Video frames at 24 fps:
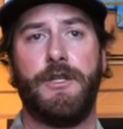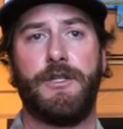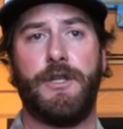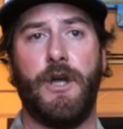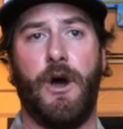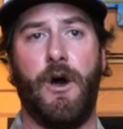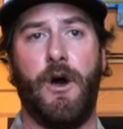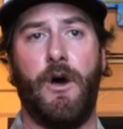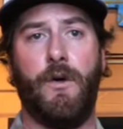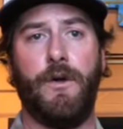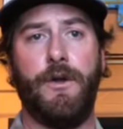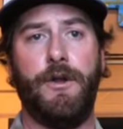
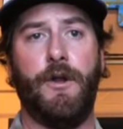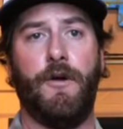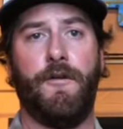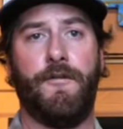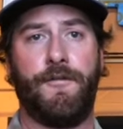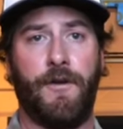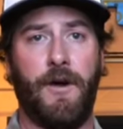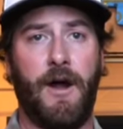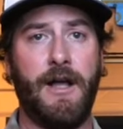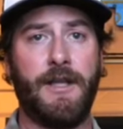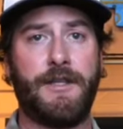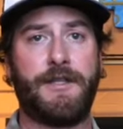So, you know,
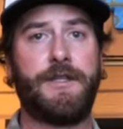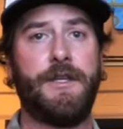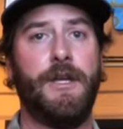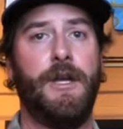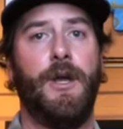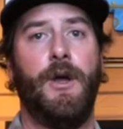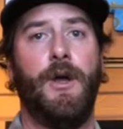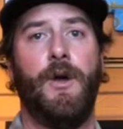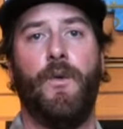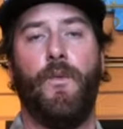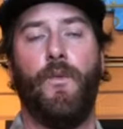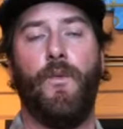for us,
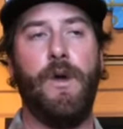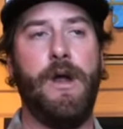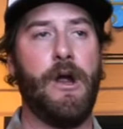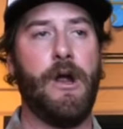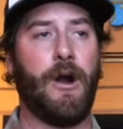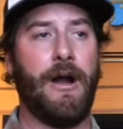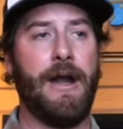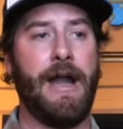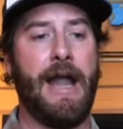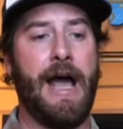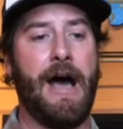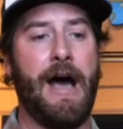we
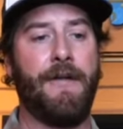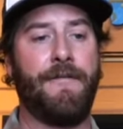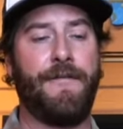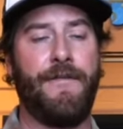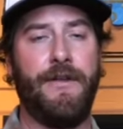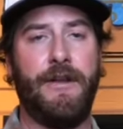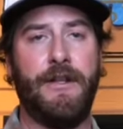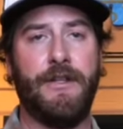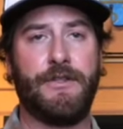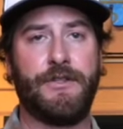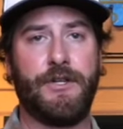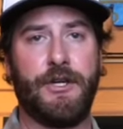are an
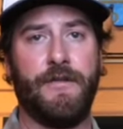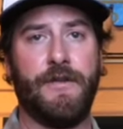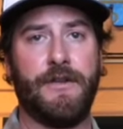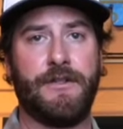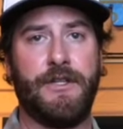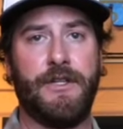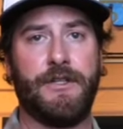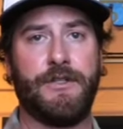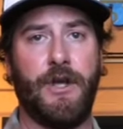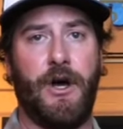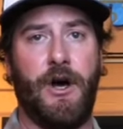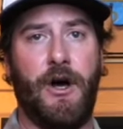outfitting
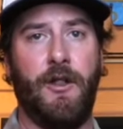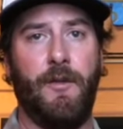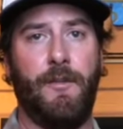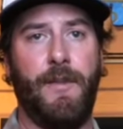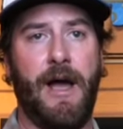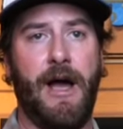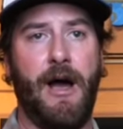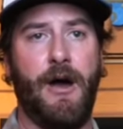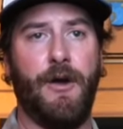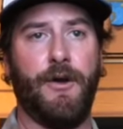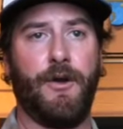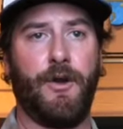service that's all
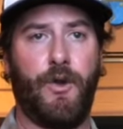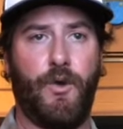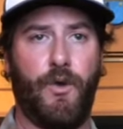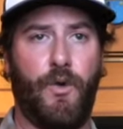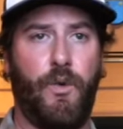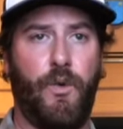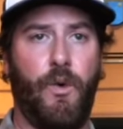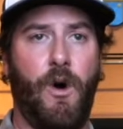about